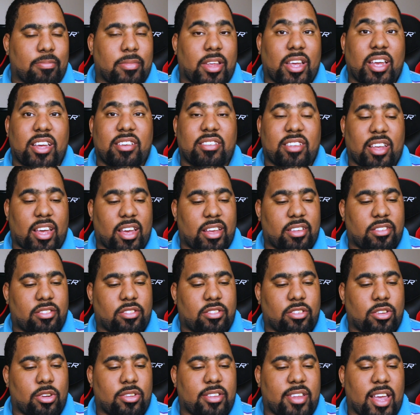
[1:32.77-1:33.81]
He says,
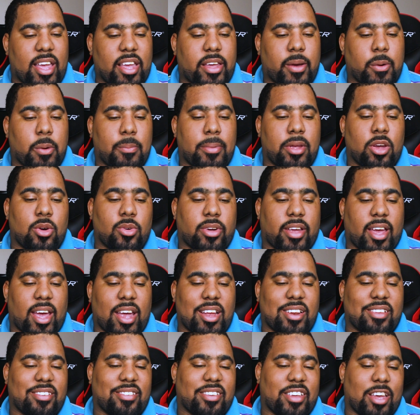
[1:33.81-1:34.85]
you think it would be okay
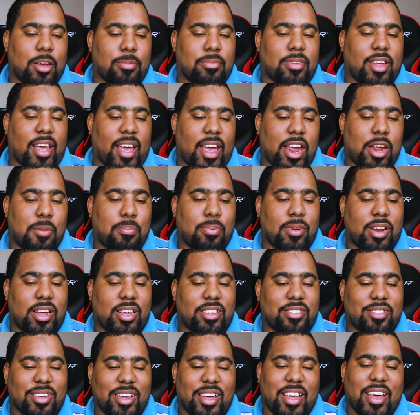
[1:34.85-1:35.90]
to skip the A
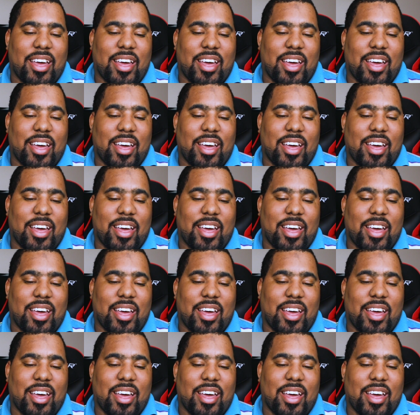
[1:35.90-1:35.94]
plus